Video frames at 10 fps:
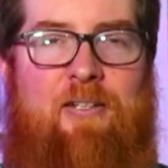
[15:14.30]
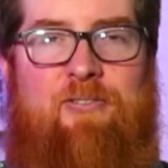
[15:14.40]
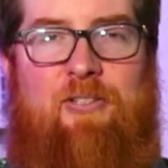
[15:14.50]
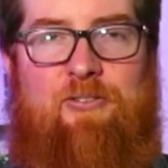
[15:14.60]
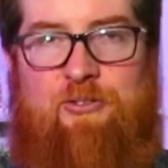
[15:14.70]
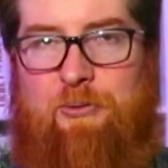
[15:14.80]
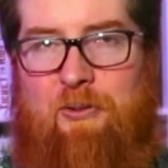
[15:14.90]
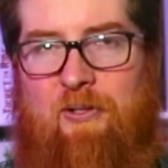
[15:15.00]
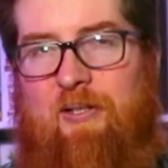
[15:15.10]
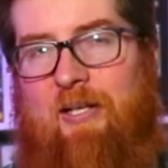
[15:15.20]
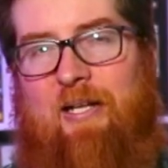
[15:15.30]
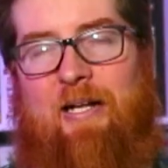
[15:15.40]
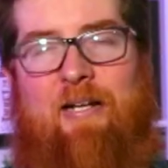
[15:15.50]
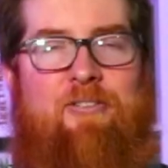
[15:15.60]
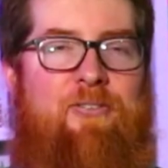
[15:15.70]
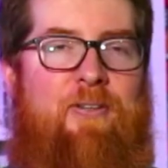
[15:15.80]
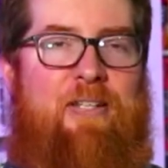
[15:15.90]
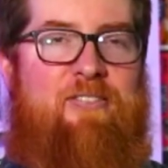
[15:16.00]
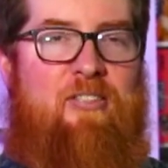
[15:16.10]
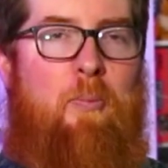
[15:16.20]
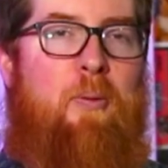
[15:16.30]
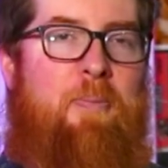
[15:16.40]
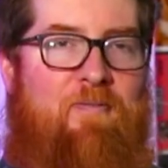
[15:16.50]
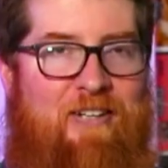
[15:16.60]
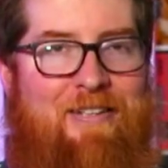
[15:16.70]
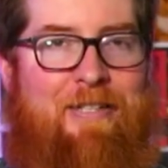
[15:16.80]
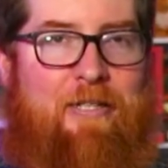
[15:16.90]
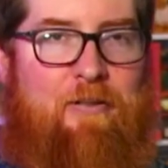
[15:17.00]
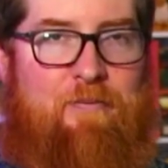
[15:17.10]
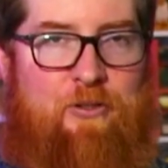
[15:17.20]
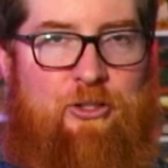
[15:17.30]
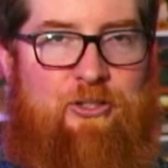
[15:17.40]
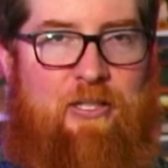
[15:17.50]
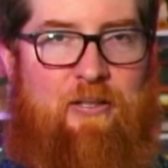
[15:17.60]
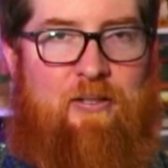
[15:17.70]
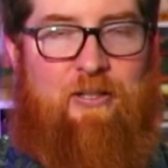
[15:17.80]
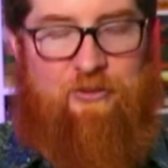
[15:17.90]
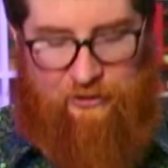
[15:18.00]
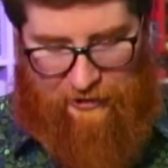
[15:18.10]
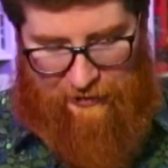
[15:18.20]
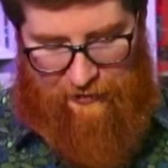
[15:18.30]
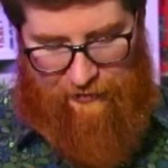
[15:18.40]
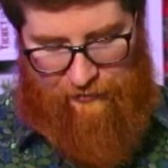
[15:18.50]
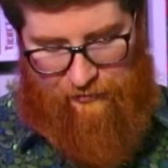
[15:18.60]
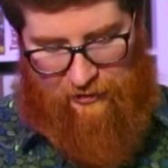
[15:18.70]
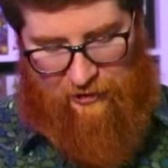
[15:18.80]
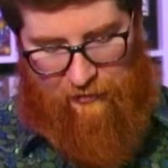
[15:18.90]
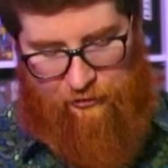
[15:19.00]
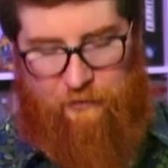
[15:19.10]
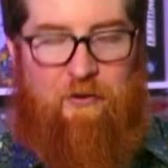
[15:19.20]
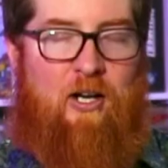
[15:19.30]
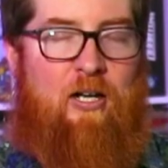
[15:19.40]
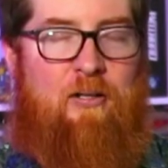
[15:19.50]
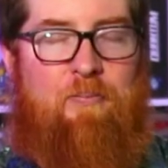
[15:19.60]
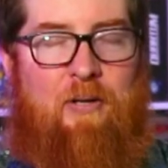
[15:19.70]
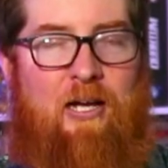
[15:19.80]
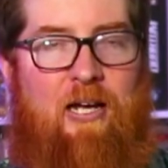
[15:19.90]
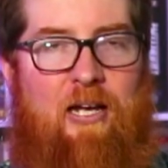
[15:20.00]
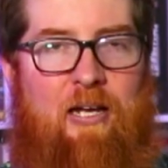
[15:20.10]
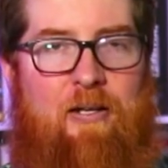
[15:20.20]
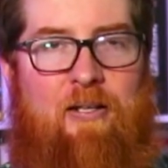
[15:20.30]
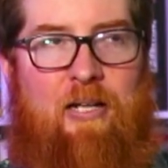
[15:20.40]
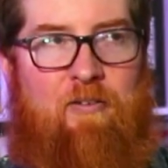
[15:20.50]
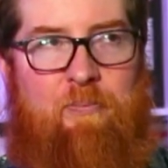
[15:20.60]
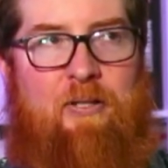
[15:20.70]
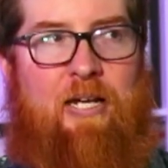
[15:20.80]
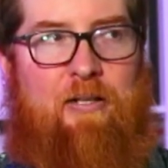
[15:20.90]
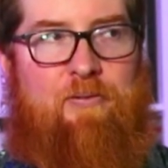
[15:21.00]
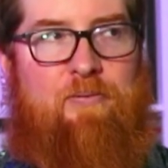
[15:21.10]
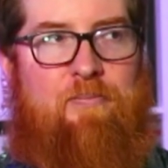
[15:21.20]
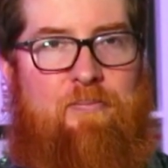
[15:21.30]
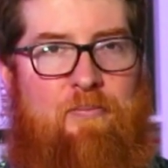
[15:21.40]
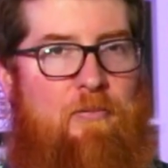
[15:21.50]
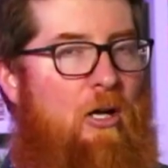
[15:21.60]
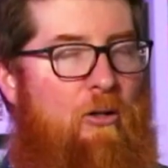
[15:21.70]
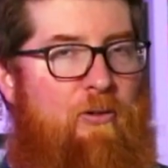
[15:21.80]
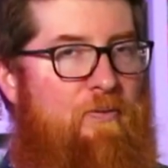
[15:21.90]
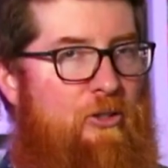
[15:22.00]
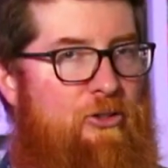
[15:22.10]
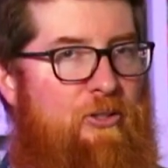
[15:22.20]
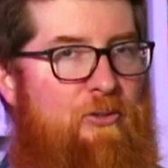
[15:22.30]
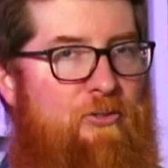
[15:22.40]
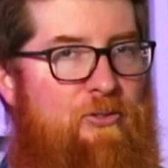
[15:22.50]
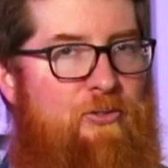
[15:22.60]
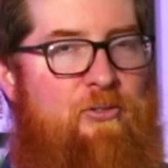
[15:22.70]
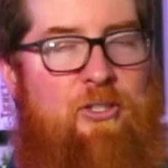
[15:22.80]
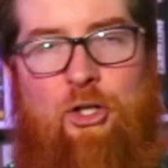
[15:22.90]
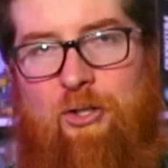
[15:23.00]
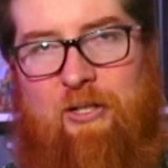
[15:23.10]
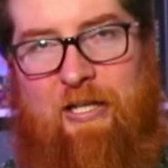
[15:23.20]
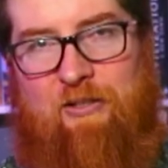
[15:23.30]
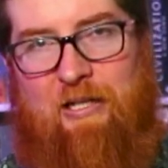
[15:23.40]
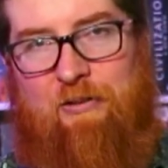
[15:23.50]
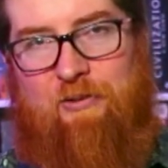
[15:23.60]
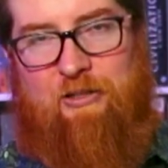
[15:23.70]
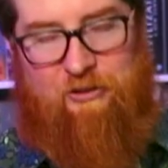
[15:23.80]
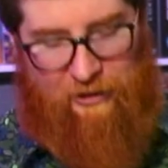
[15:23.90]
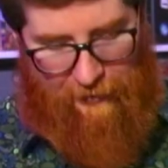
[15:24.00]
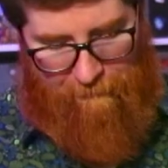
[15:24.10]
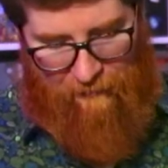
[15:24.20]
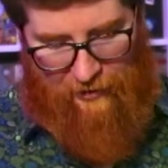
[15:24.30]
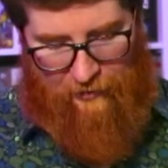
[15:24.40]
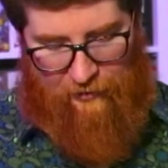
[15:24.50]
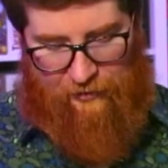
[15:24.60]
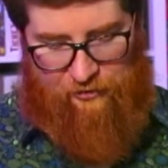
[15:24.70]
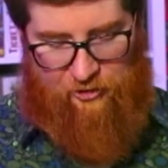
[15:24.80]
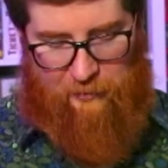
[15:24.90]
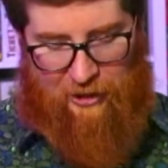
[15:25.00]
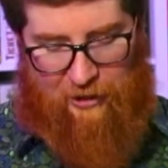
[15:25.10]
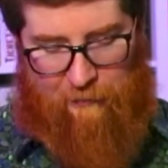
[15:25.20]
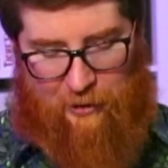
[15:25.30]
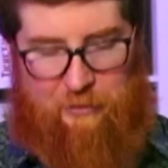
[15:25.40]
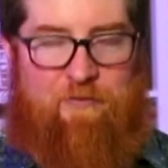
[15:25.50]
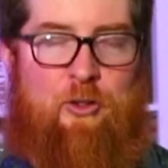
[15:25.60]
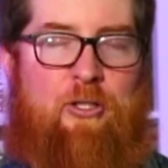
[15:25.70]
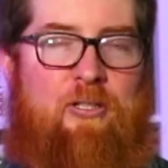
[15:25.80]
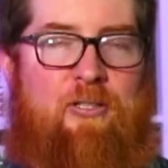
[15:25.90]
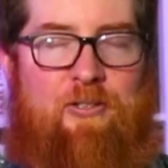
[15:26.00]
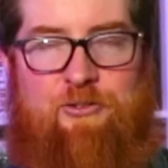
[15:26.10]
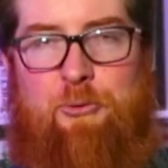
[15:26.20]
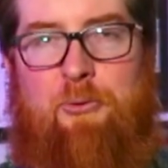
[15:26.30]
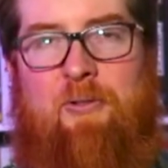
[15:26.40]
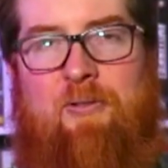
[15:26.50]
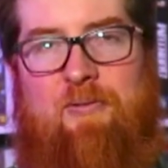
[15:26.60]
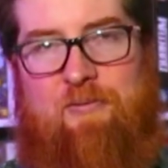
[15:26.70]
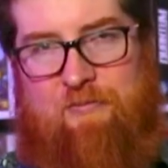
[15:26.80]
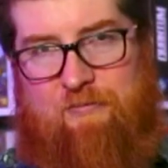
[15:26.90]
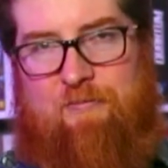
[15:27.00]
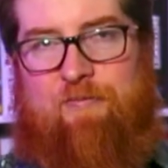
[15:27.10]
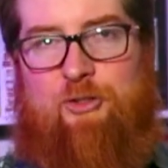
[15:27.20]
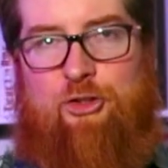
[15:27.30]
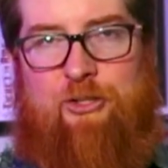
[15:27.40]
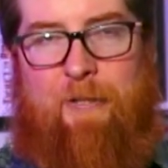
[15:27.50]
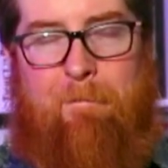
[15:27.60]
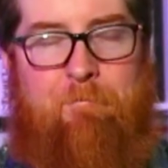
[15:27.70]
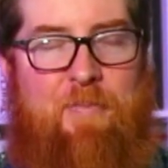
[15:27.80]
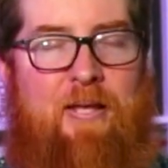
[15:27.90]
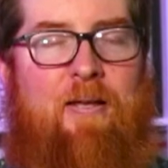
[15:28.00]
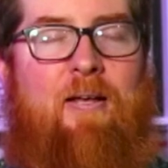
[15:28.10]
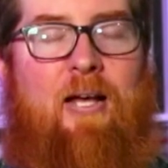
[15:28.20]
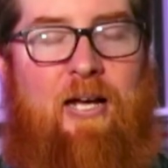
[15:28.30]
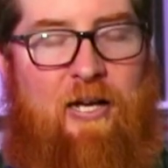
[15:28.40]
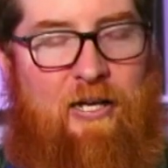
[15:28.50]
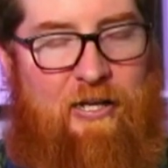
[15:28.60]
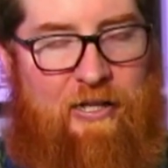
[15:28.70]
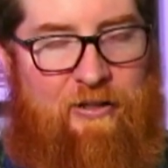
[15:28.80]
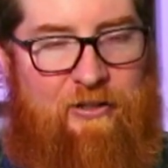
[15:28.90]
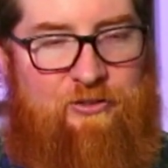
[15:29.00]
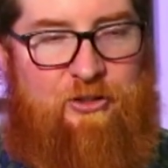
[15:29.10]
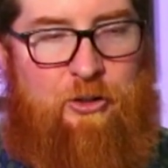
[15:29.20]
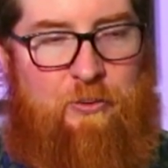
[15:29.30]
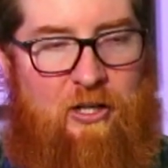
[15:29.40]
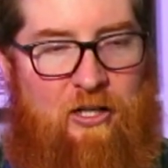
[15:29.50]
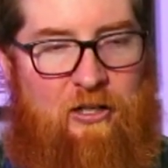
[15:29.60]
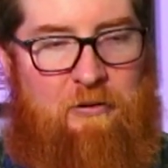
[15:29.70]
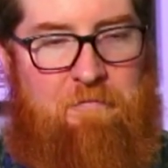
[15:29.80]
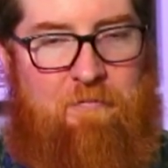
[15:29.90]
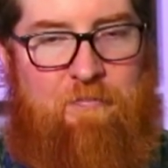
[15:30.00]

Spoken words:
is Azul, and that is the Summer Pavilion version. This is, so far, and I've played all the versions currently out there to date. This is my preferred Azul version. In this, you are